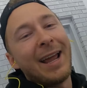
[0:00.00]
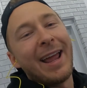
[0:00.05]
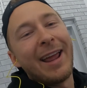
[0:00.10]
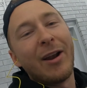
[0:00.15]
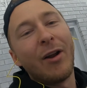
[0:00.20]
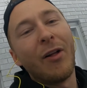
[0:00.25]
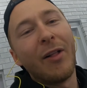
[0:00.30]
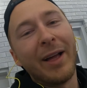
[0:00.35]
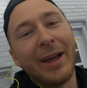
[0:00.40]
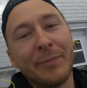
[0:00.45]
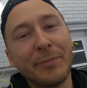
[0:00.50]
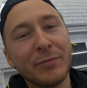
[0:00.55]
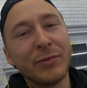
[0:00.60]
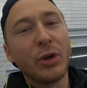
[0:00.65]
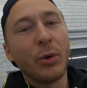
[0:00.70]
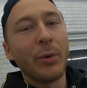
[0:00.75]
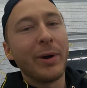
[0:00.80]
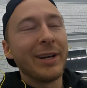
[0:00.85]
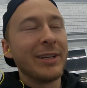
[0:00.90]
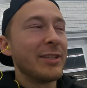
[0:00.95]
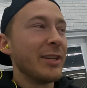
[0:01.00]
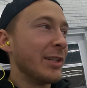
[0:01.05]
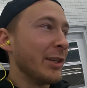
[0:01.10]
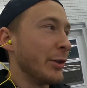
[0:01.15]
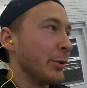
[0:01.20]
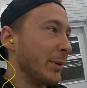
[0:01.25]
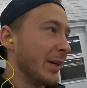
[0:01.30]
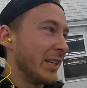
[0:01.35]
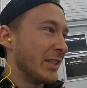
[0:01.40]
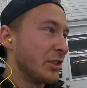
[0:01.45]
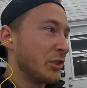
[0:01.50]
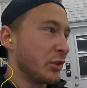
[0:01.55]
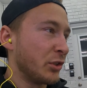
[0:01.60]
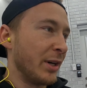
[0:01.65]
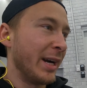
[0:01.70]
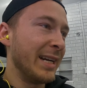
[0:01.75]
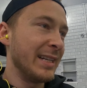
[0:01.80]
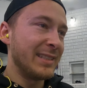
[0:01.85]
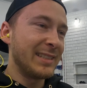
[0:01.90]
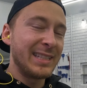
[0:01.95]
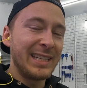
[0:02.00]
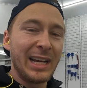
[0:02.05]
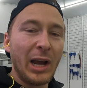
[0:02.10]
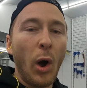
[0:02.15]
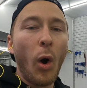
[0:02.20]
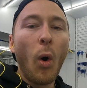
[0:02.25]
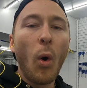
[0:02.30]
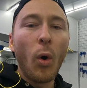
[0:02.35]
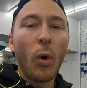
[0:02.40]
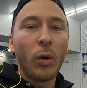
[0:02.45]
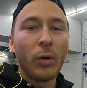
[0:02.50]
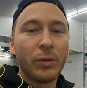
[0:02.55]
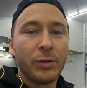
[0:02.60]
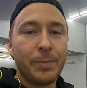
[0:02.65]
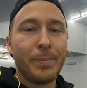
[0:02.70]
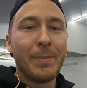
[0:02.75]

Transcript: And all I'm going to do is trace the old